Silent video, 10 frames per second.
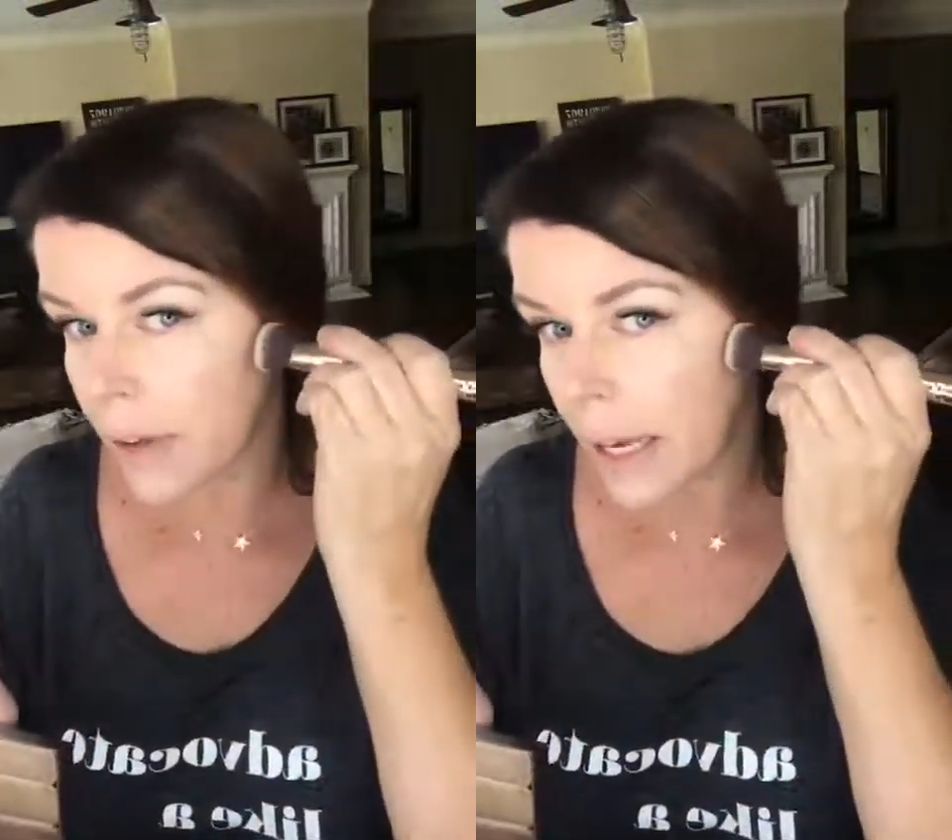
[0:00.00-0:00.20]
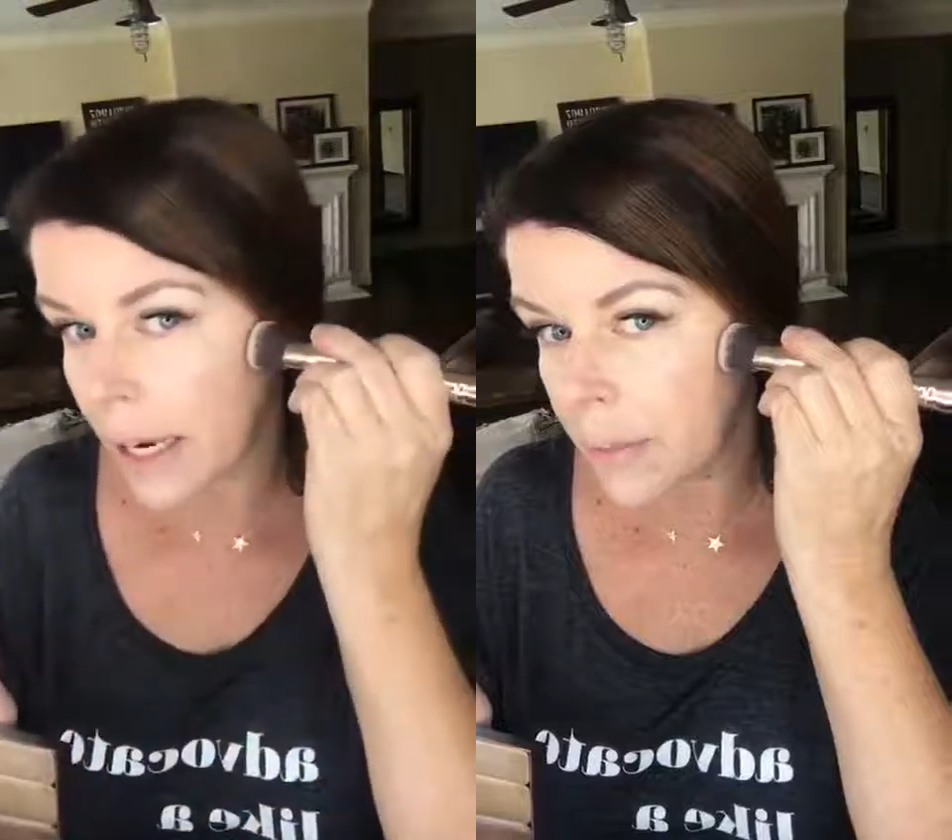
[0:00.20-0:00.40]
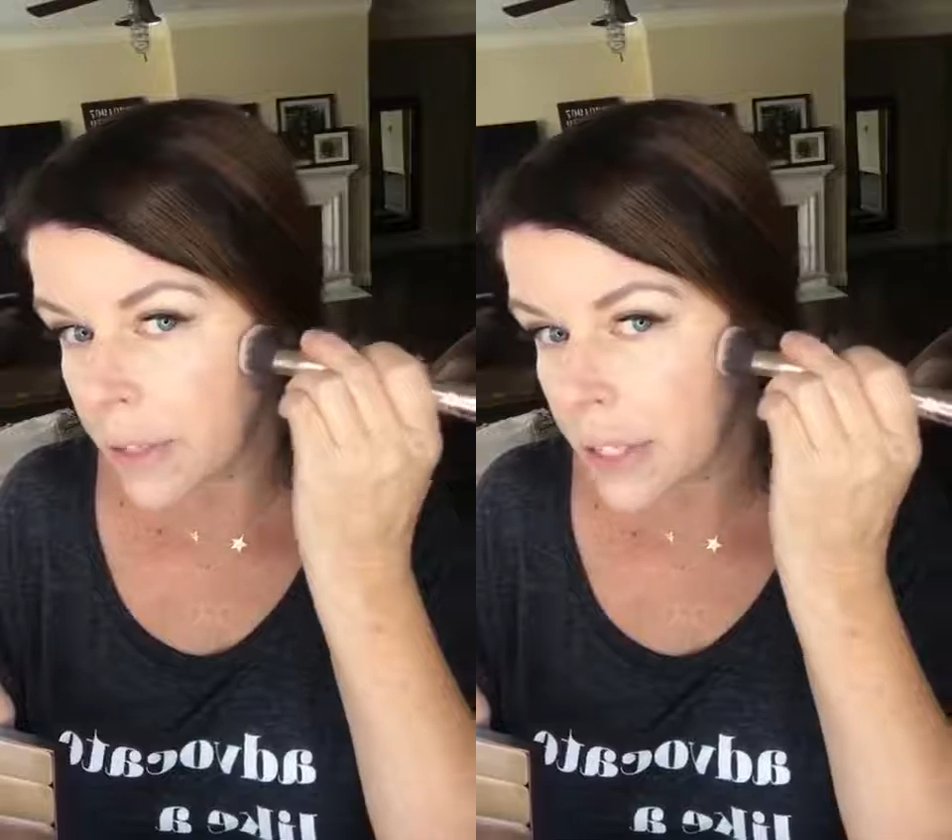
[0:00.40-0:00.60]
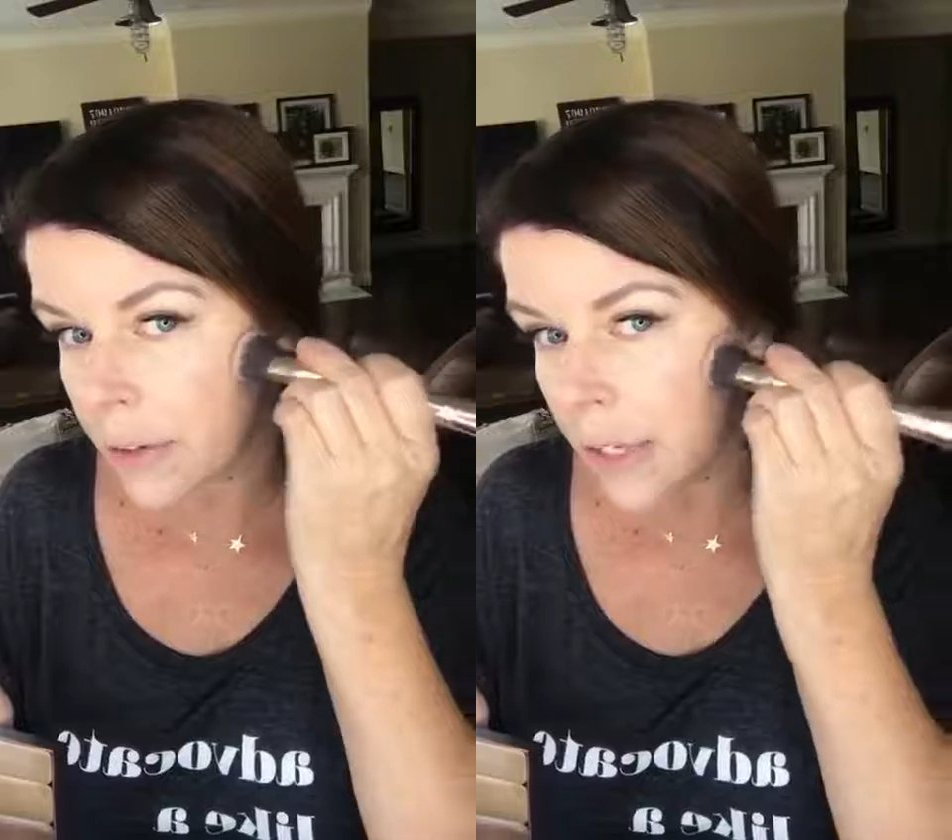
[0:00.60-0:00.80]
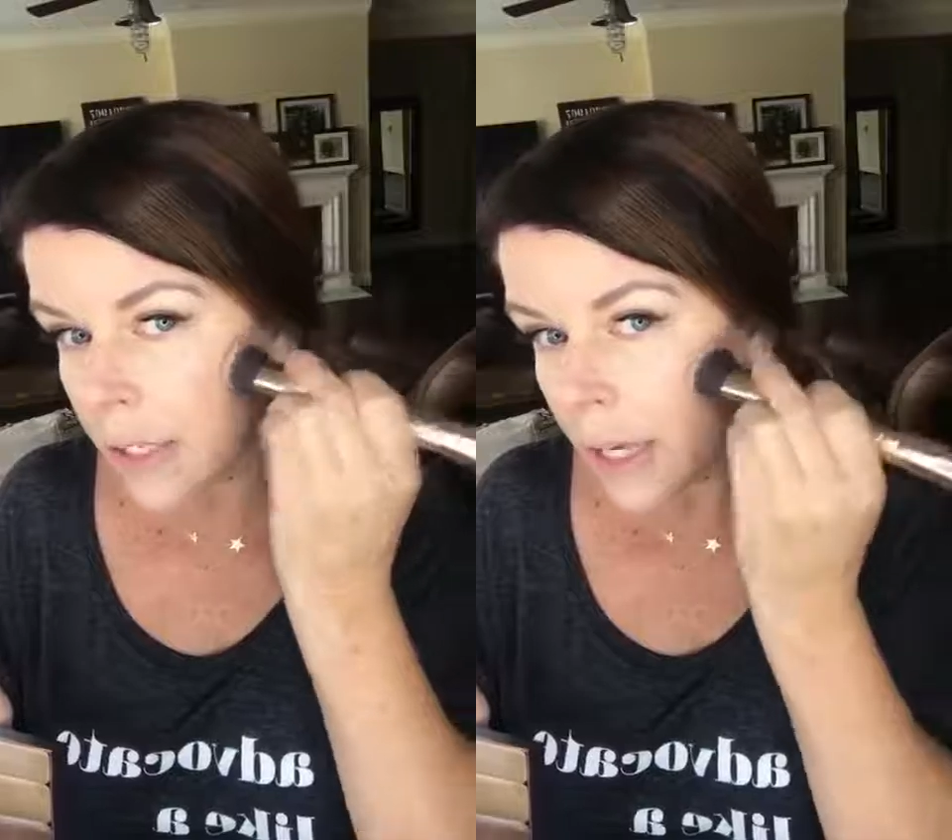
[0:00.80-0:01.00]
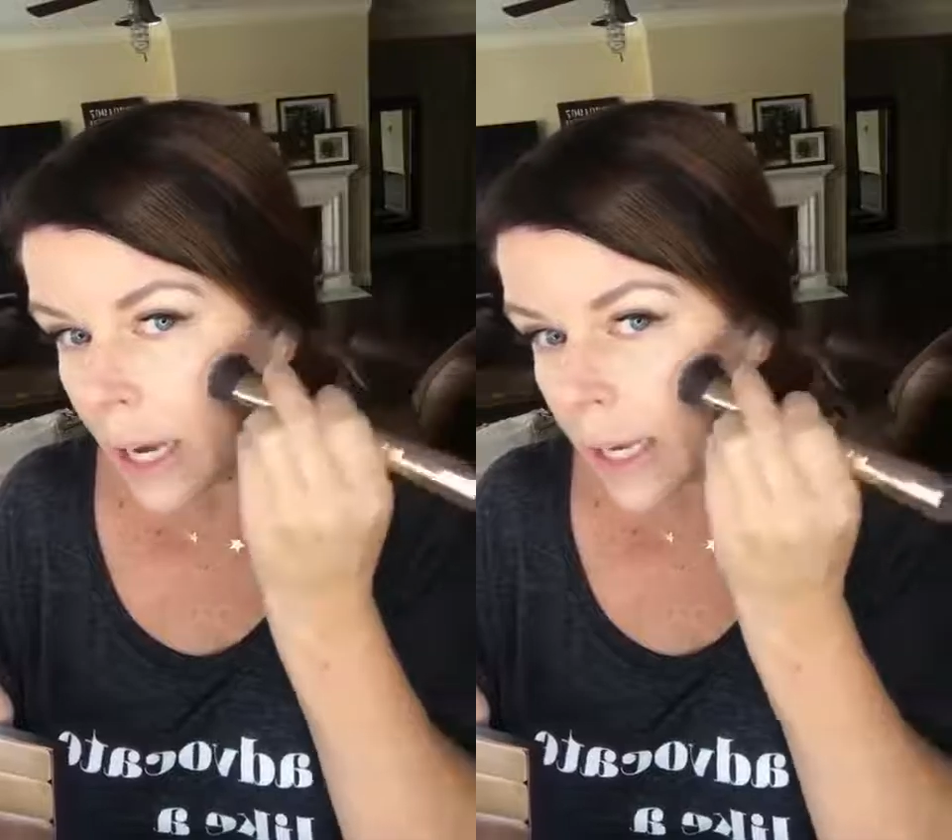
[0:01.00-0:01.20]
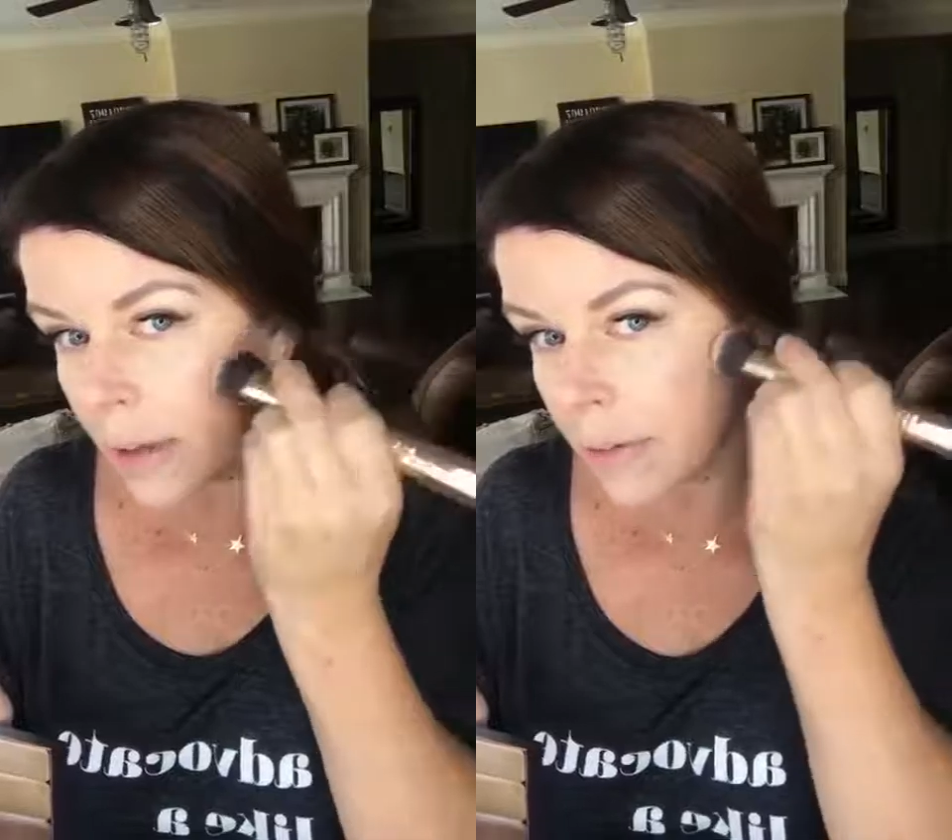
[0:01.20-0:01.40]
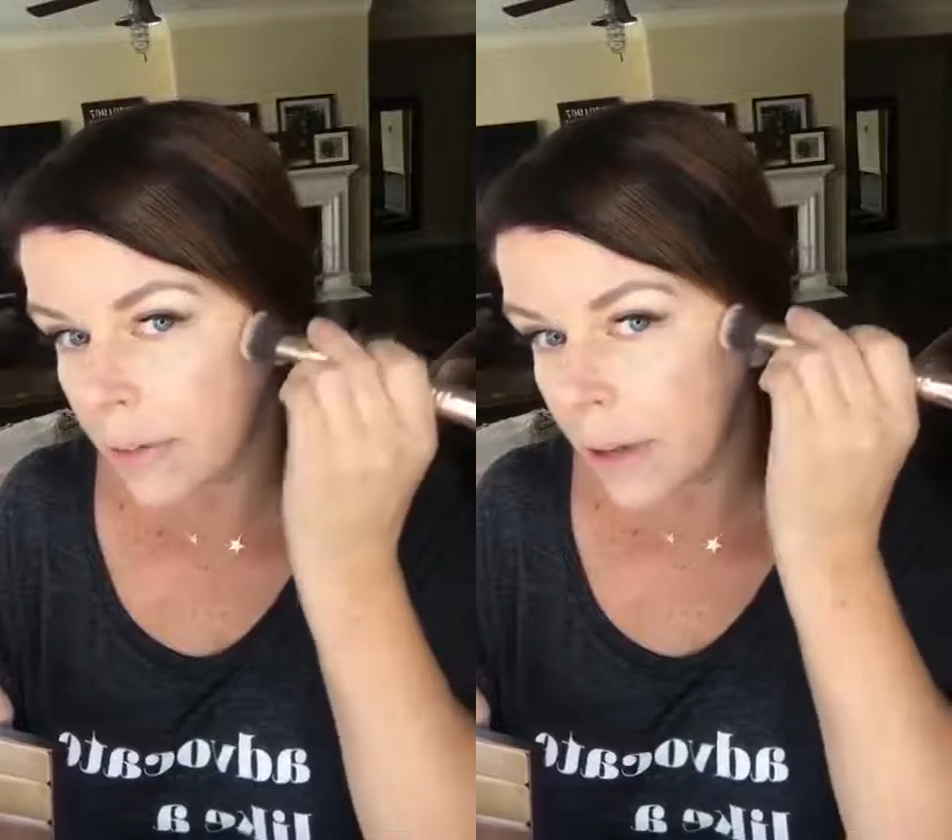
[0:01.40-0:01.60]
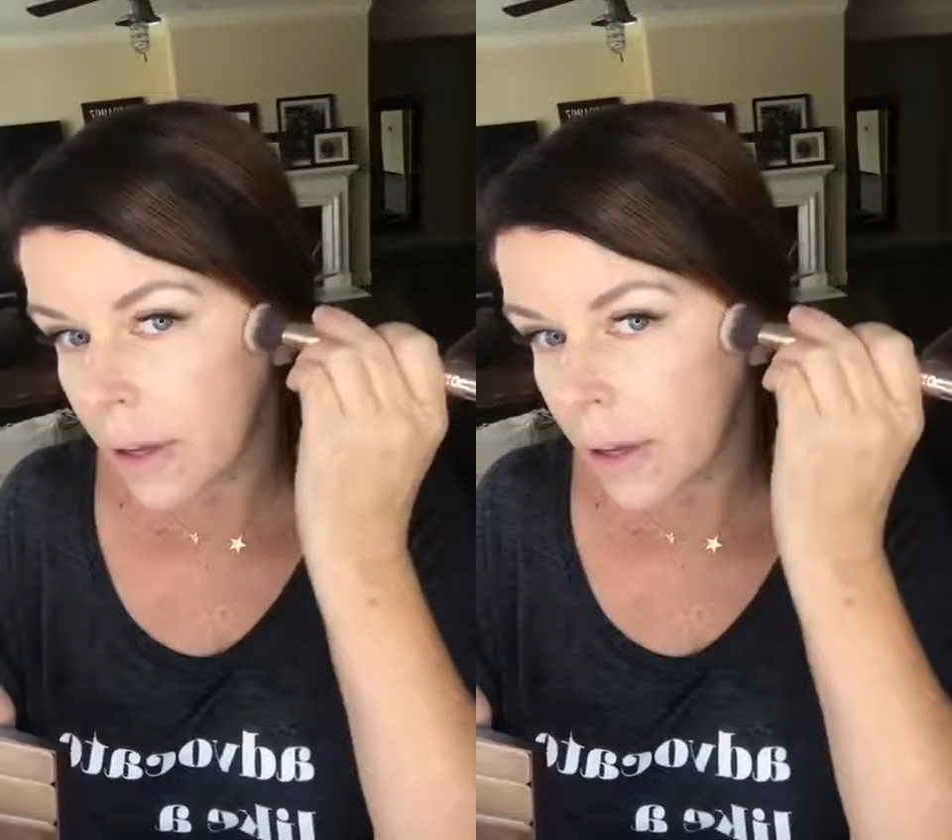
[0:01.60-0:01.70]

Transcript: and I'm just going to kind of